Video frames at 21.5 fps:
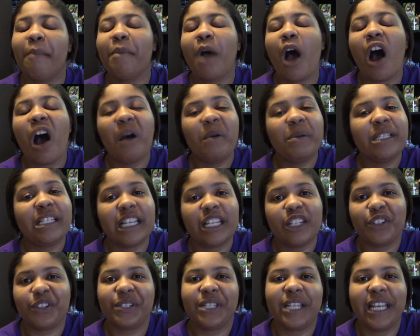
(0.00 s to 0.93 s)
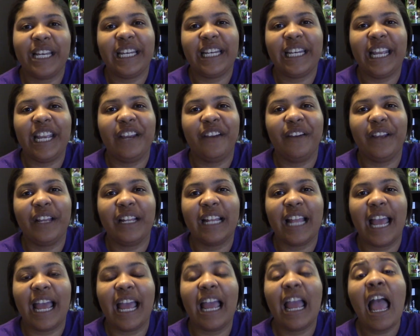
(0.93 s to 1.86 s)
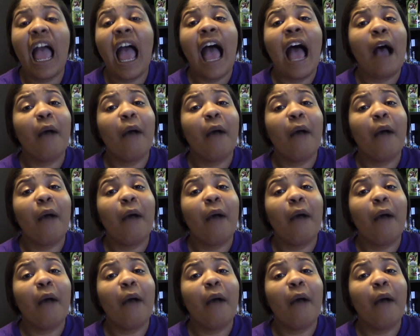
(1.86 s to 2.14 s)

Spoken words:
I'm always interested in hearing that.